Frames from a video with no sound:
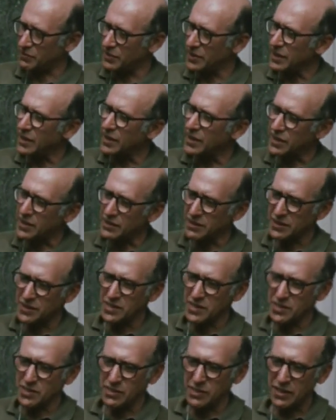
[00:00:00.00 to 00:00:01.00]
And this
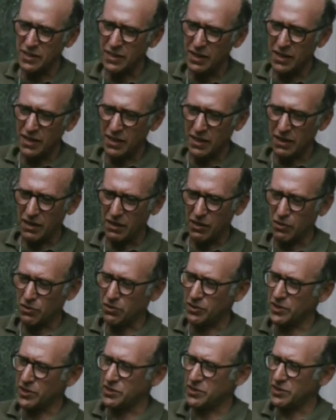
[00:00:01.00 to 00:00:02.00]
is the
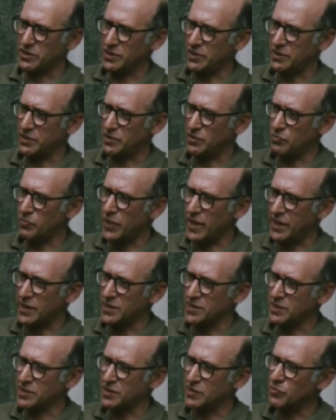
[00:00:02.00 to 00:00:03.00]
original
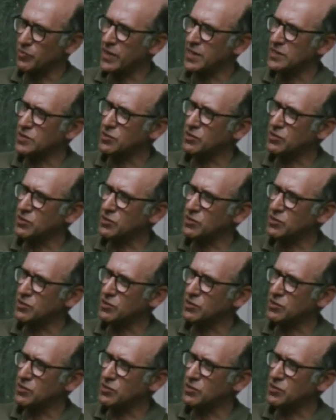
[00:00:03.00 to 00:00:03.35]
mask, the mask of